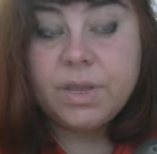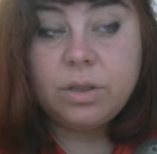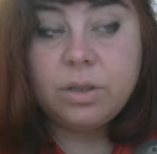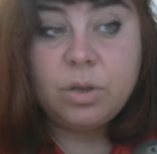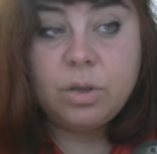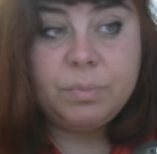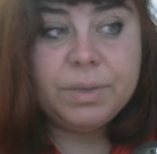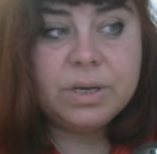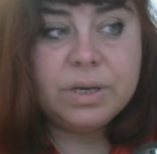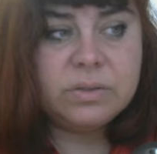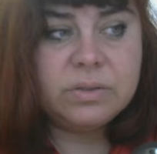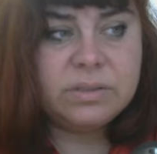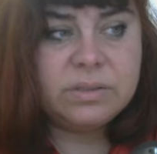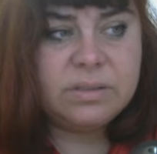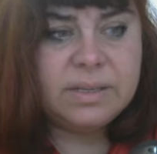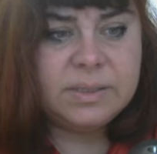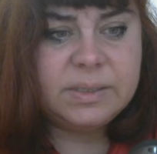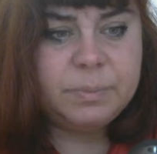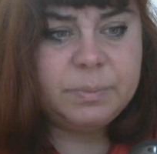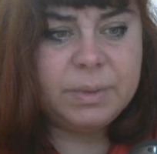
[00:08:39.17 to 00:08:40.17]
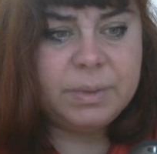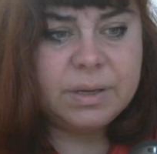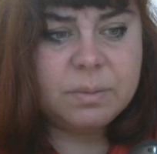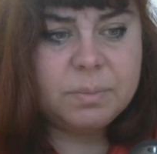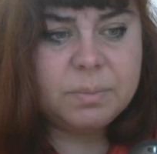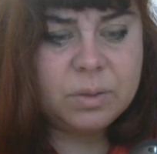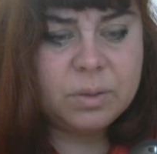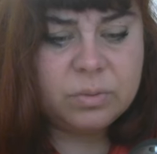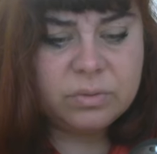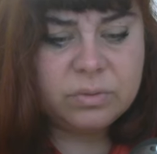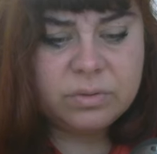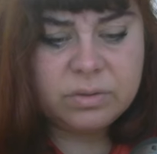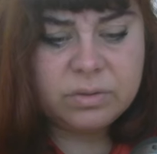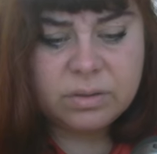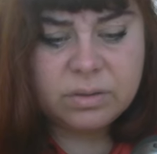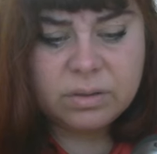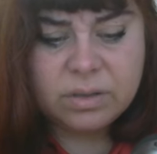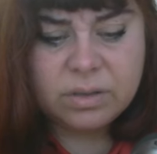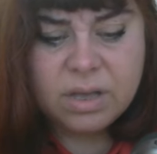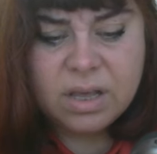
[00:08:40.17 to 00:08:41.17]
Not because they speak about
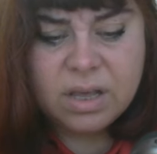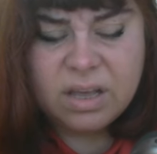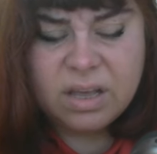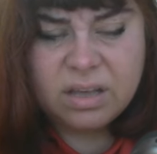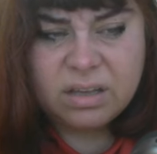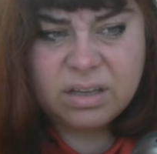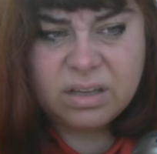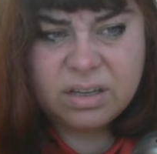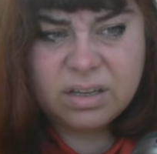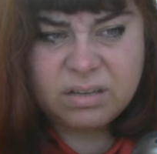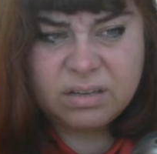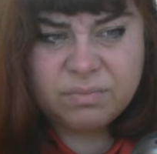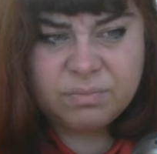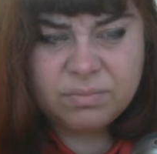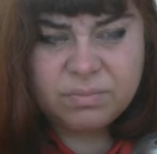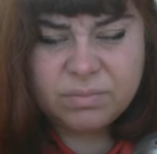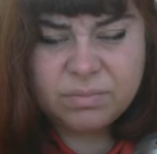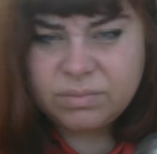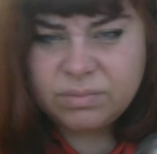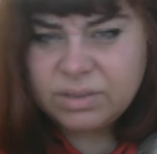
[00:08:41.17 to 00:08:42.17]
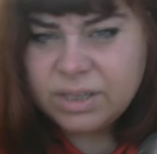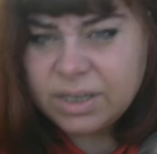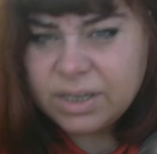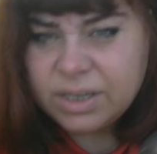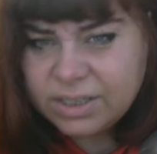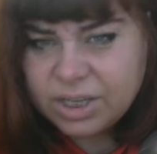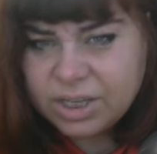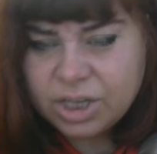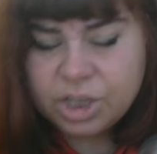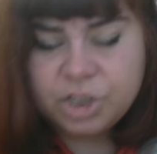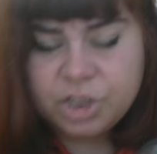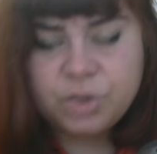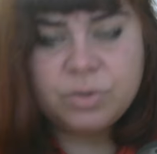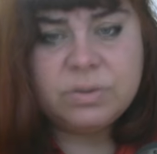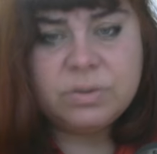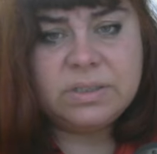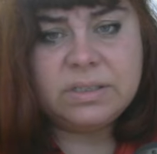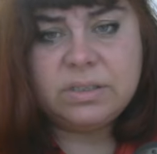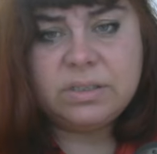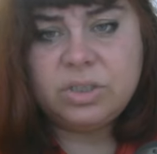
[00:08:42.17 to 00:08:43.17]
dirty
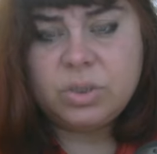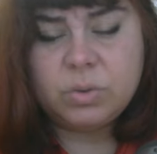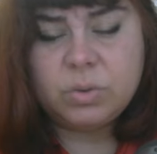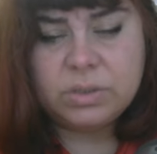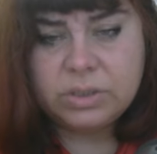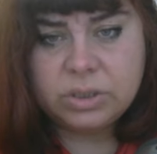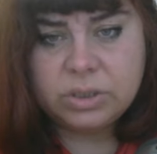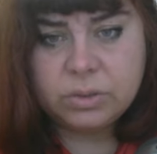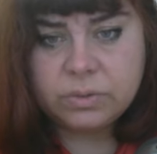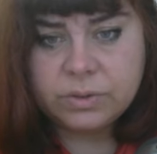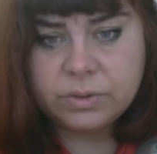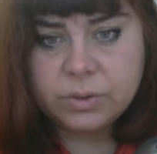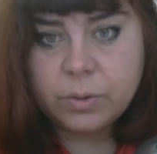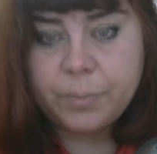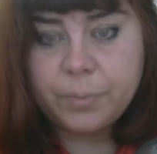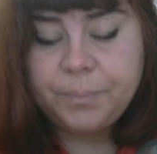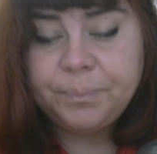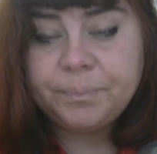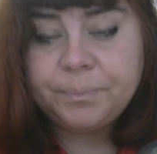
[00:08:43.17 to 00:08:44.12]
rituals and so on and so on and so on.